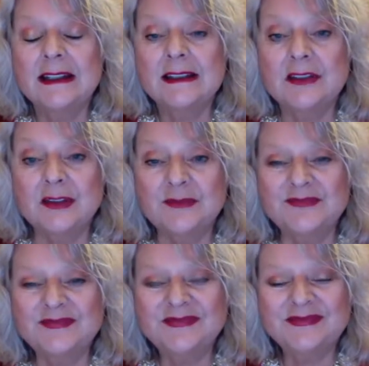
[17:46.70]
So
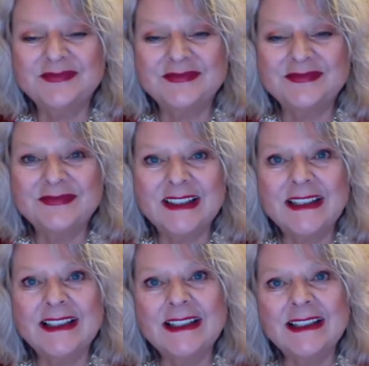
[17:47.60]

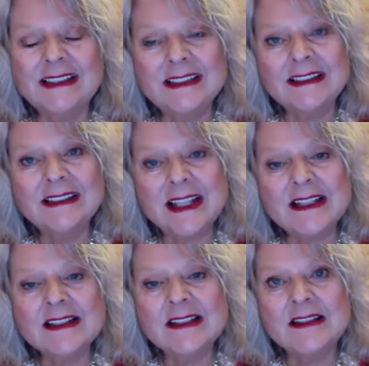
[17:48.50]
until
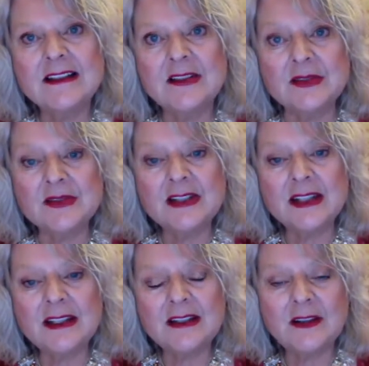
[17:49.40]
next
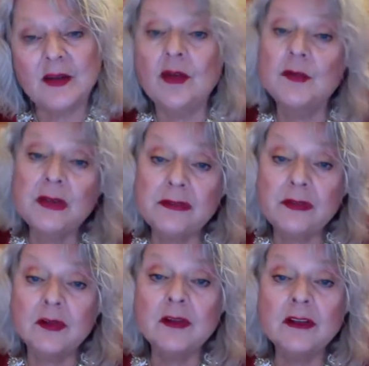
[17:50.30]
Thursday or
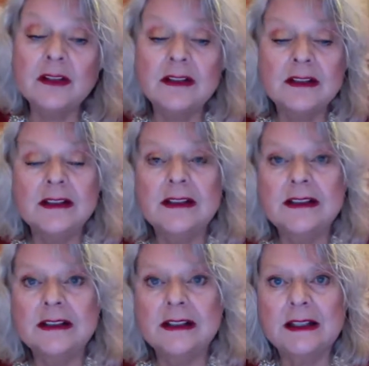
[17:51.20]
before,
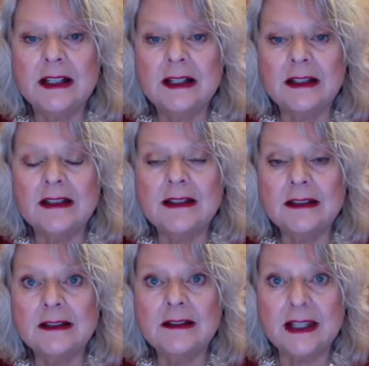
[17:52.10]

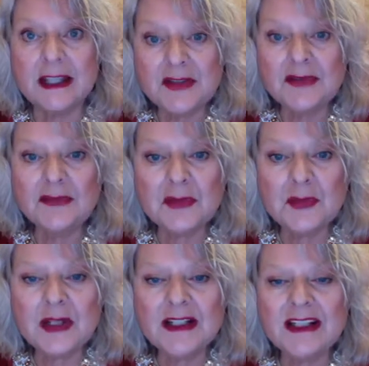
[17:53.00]
I thank you for
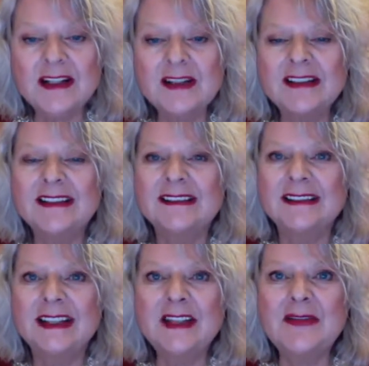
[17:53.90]
being here.
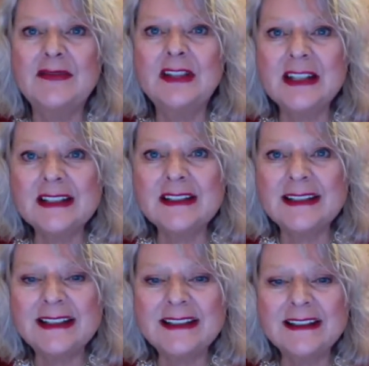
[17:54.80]
Thank you for
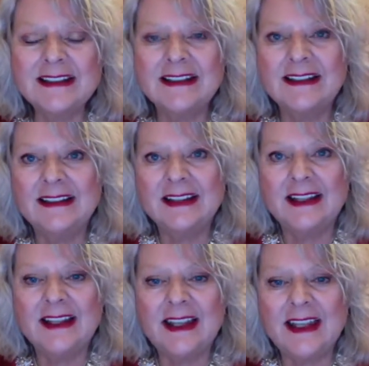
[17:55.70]
listening.
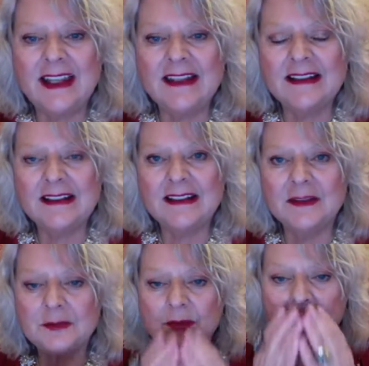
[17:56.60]

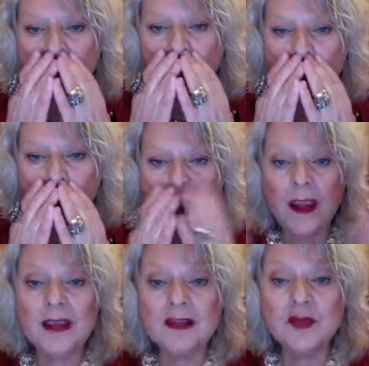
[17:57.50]
And
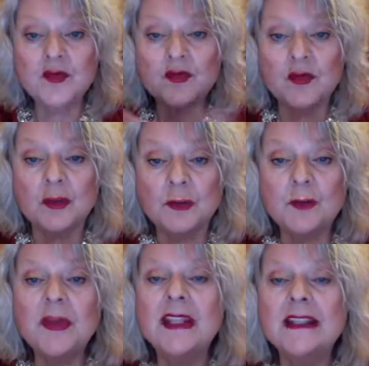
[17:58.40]
as usual,
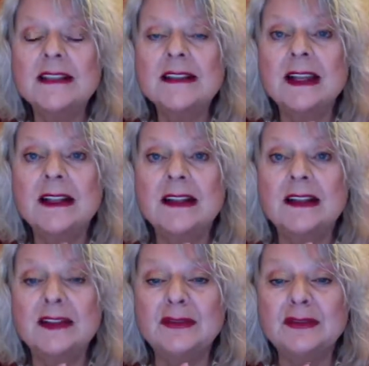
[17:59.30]
peace and
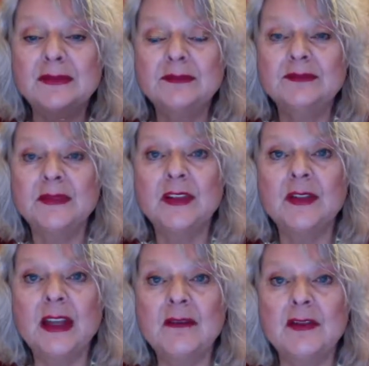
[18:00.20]
love
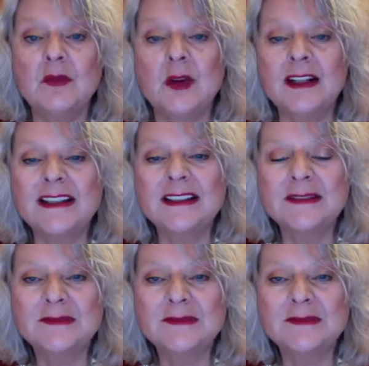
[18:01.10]
to everyone.